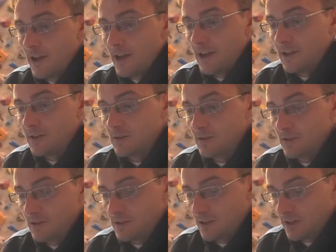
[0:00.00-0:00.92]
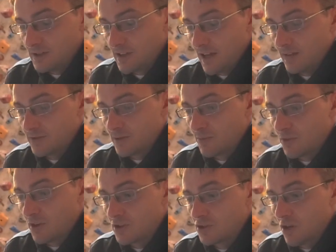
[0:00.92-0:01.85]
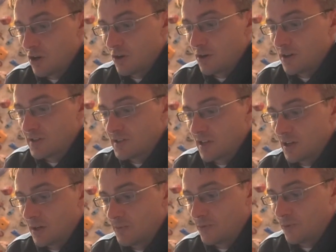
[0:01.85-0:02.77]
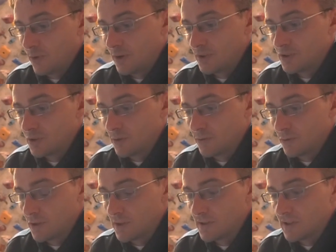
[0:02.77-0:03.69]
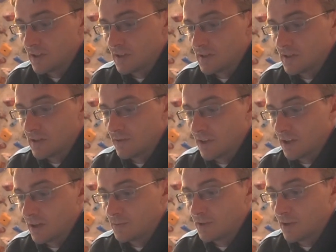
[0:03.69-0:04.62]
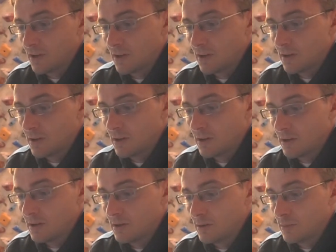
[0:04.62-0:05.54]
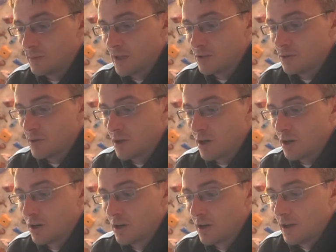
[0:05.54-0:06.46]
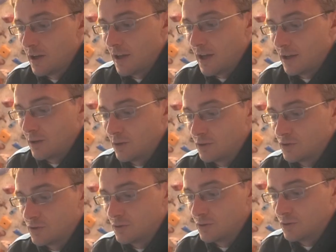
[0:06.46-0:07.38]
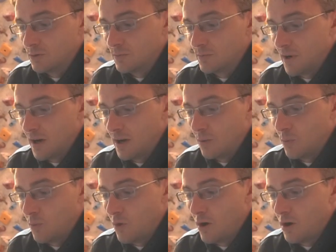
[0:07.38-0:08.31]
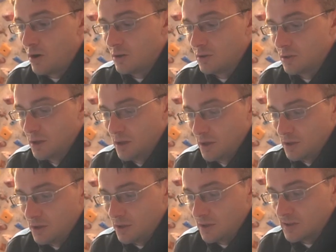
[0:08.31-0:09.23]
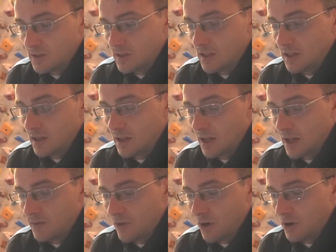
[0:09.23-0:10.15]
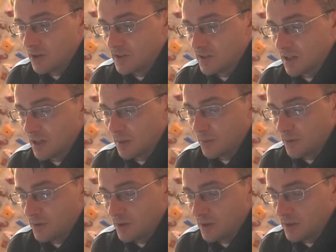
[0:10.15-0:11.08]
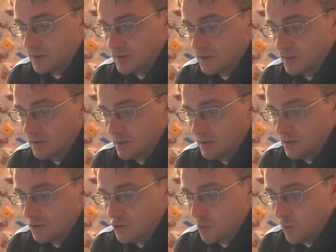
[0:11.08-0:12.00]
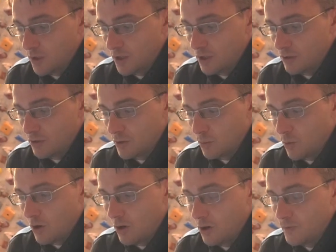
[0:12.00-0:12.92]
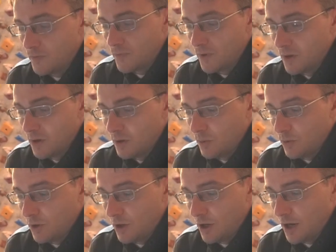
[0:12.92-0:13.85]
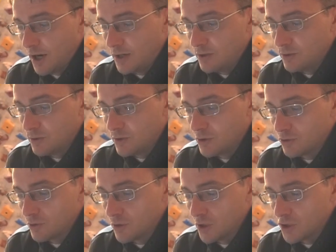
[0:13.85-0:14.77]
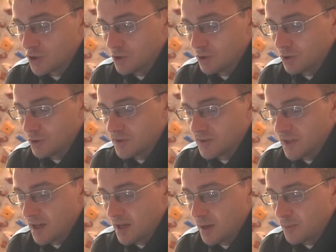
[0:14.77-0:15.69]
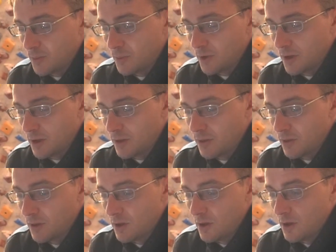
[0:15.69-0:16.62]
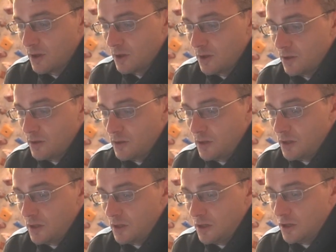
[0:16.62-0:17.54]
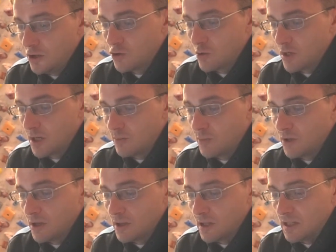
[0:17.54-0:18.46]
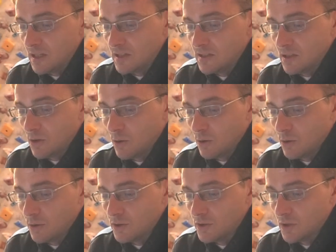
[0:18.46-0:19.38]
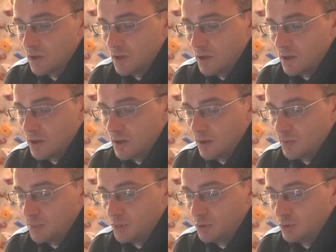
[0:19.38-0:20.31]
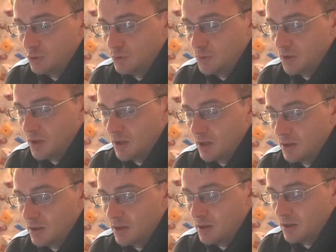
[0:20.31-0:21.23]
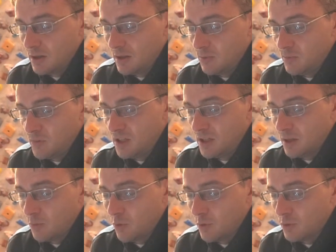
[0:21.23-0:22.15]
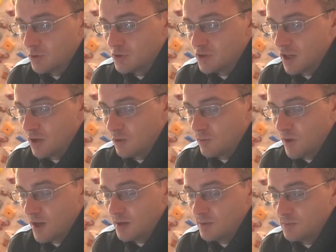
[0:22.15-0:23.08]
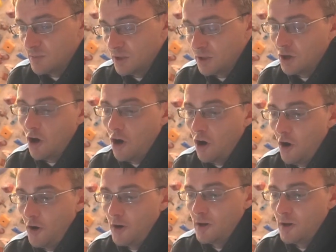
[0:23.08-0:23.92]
It does have some things already set up for it. So for instance, if I come to the little menu there and go to my wall, you can see that I've already set up this 20-degree wall where I do the traditional setup with the green being the easy holds, the blue being the medium holds, and red being hard.